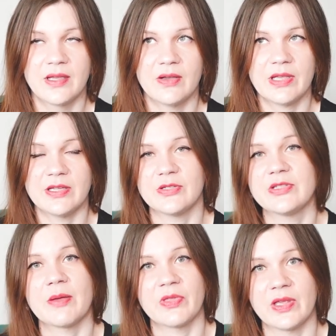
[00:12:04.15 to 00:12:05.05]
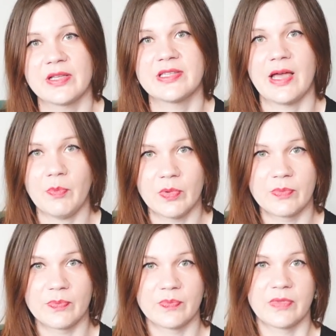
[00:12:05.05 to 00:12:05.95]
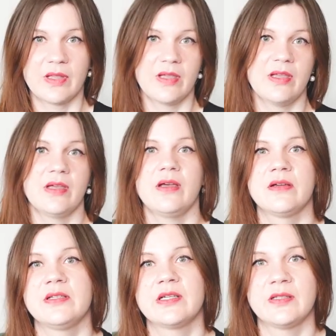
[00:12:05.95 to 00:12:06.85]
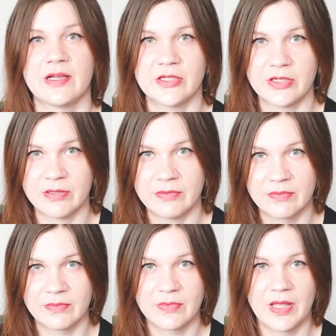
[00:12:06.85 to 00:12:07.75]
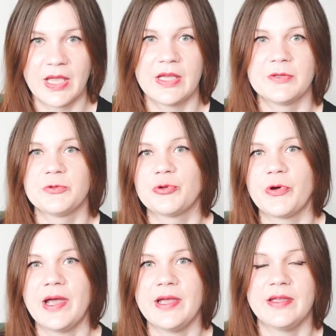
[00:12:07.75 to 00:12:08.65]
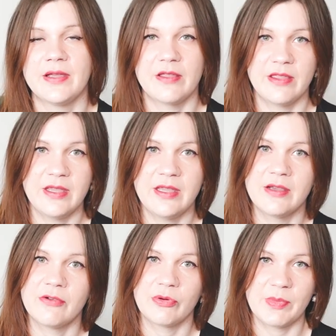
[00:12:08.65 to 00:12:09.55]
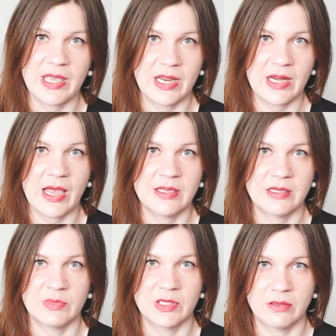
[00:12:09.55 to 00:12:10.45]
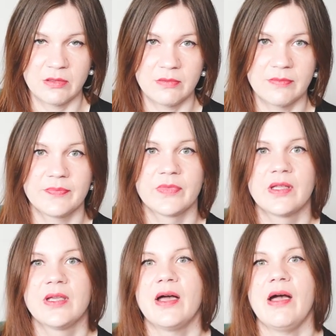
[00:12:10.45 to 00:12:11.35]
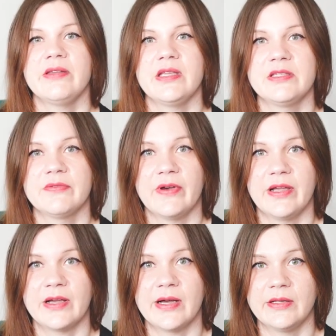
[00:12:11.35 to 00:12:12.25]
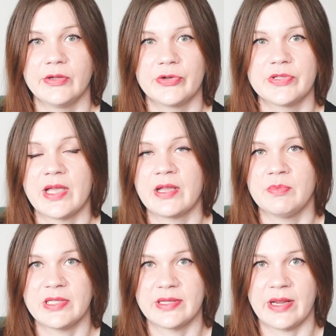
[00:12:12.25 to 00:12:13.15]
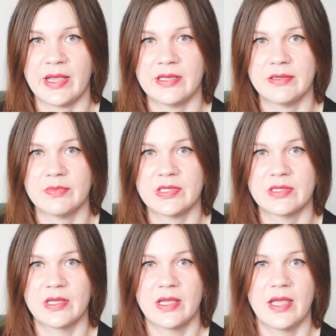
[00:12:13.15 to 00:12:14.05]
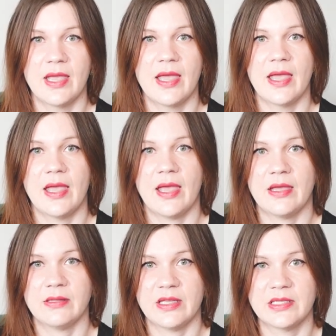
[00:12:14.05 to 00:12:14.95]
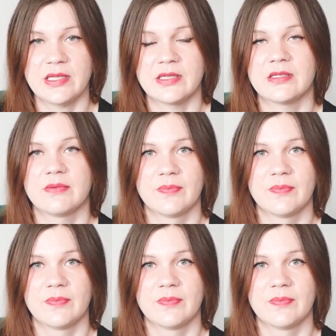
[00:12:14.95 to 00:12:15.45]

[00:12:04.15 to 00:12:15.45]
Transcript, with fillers: Okay, to sum things up, uh, declutter, try the remaining items on, identify colors and missing items, and that's it.